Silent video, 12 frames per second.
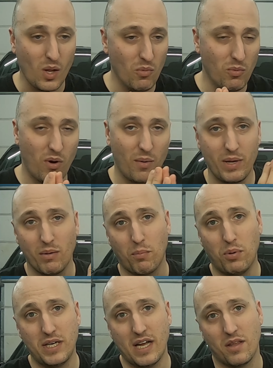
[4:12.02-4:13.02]
We want to be able
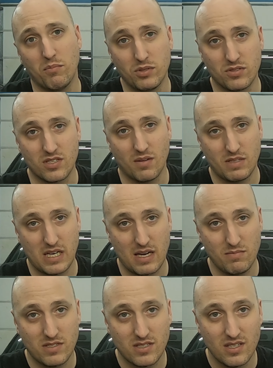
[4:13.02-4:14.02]
to put down the boost
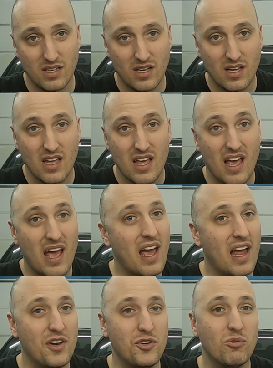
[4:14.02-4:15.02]
sometimes
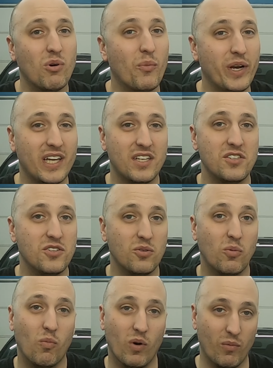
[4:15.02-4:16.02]
and do what we need to
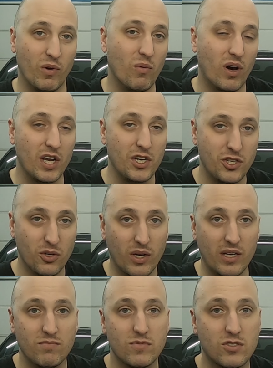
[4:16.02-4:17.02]
do when we want to do
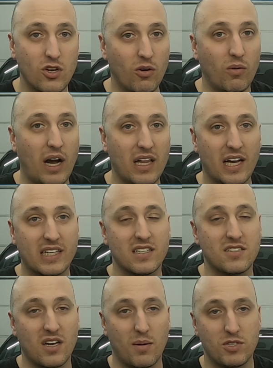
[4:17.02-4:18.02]
it. So I like
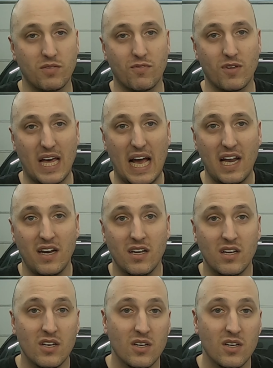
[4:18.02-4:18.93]
this option for that.